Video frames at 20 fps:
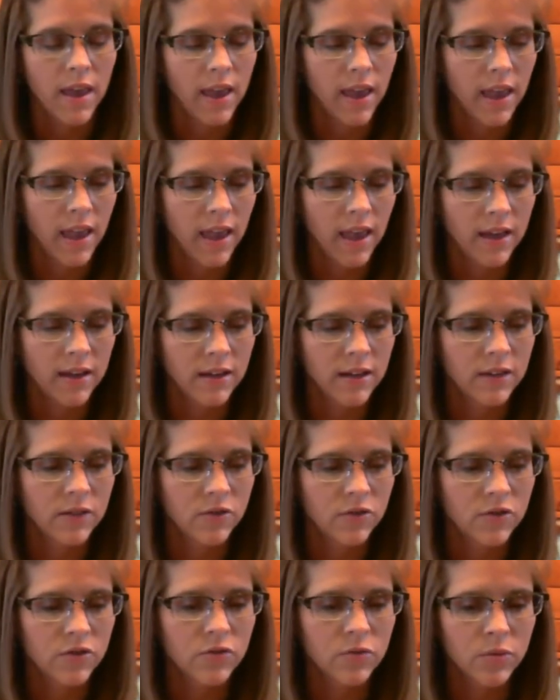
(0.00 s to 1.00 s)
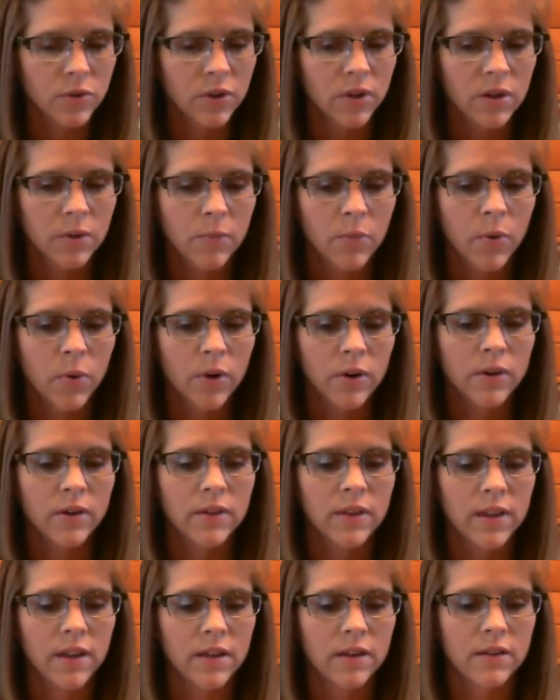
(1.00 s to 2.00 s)
And it's just really
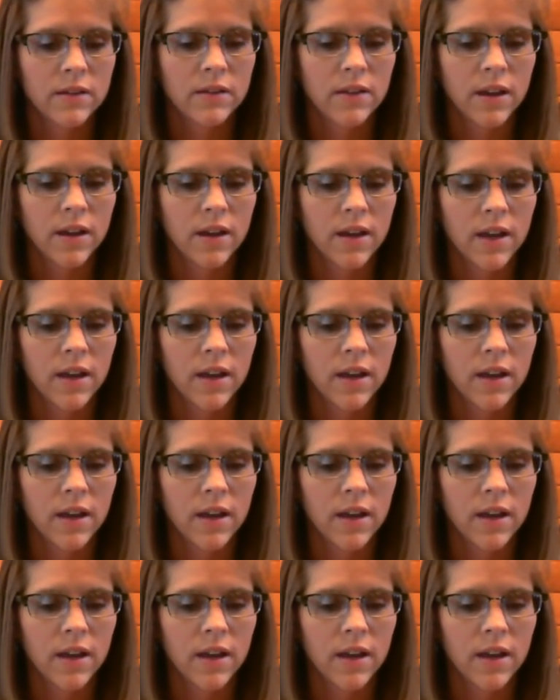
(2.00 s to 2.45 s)
important that